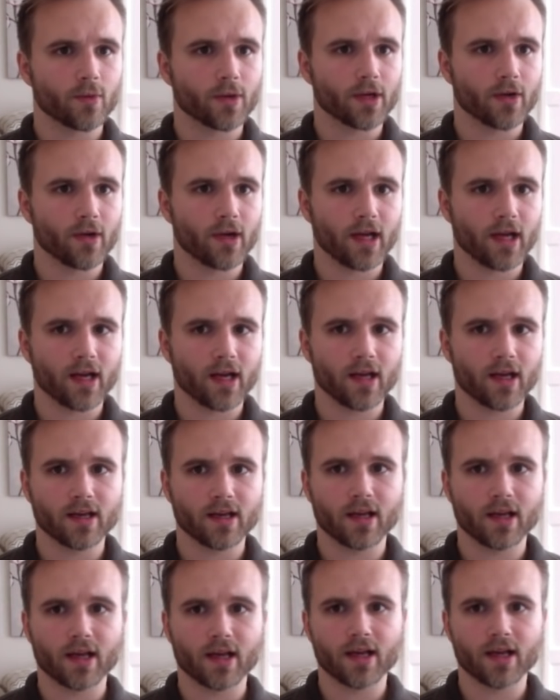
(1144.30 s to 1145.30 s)
go ahead
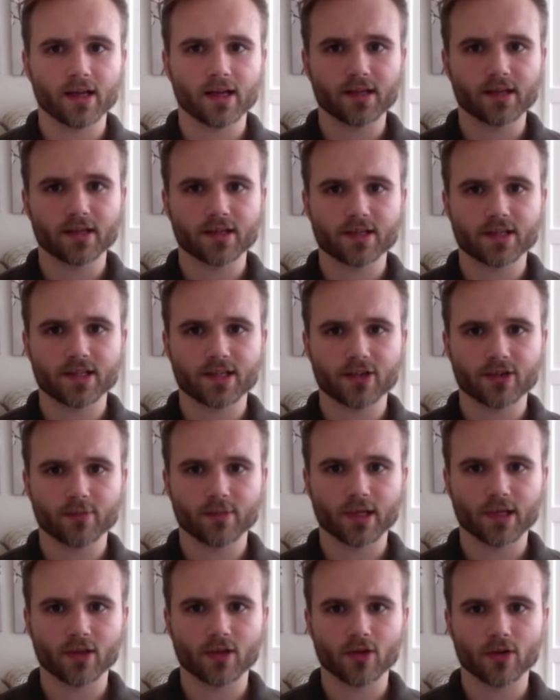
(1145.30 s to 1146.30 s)
and steal
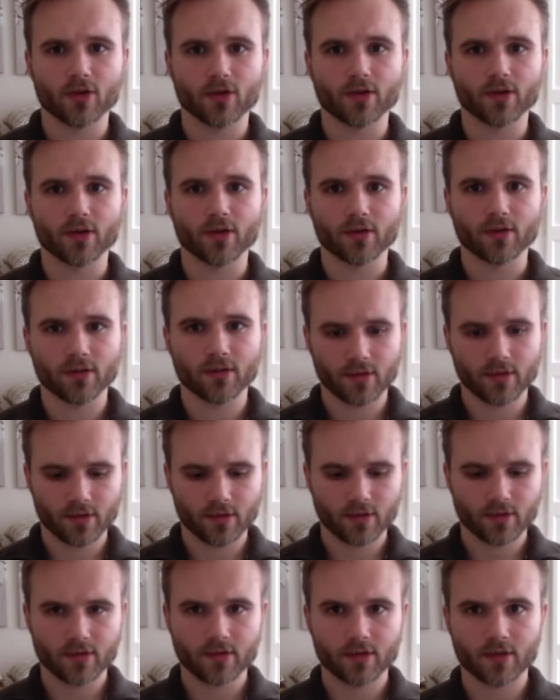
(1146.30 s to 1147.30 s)
my logo,
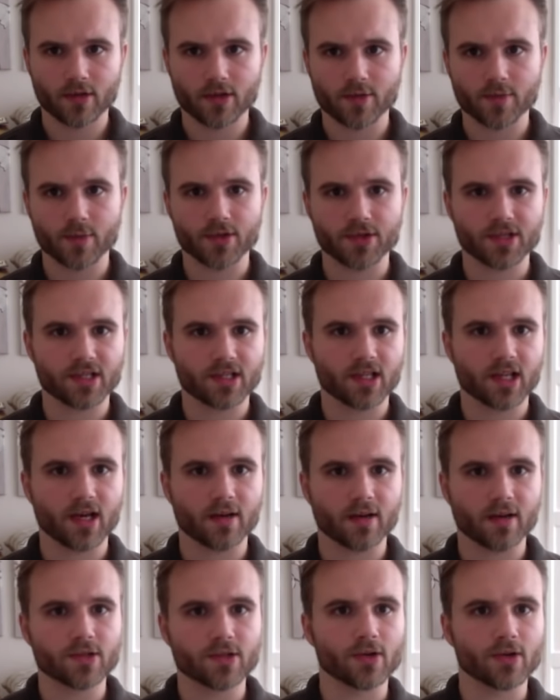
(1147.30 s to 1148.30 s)
Osmosis
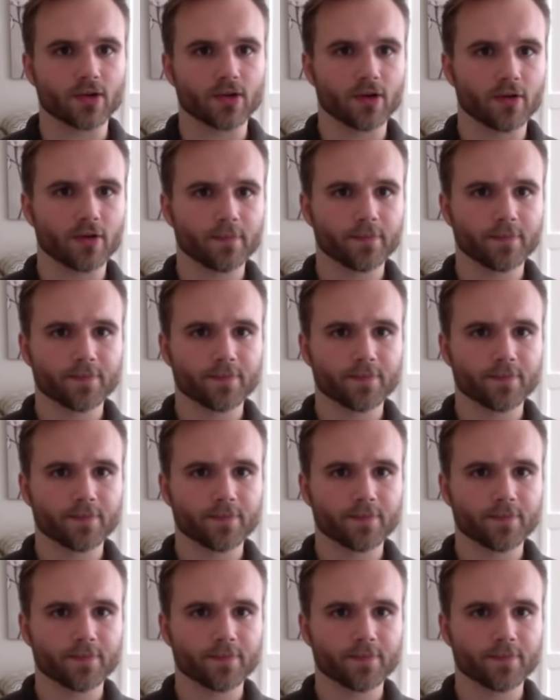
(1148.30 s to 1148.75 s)
Labs logo,